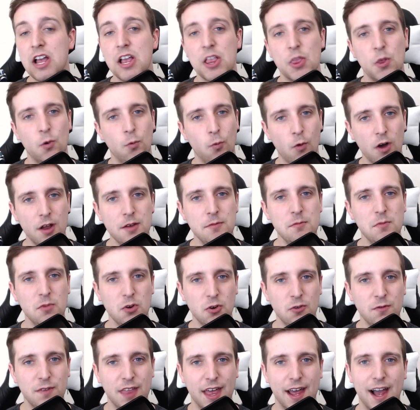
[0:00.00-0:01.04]
The one
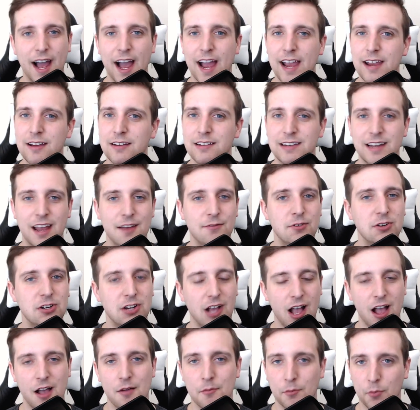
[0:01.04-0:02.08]
move that I never
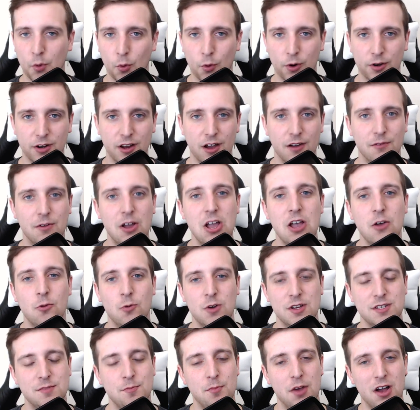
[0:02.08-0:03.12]
got bored of
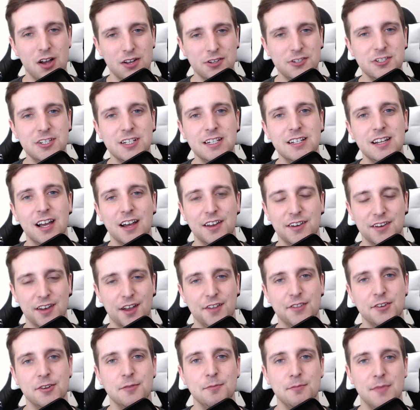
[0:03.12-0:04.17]
was punching
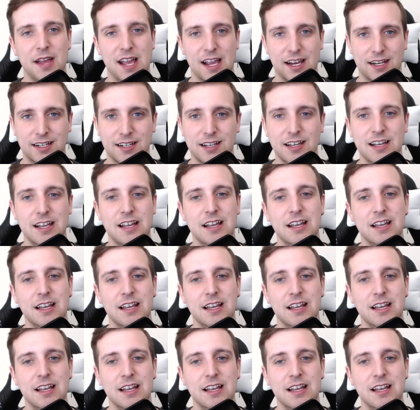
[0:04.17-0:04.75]
another mech,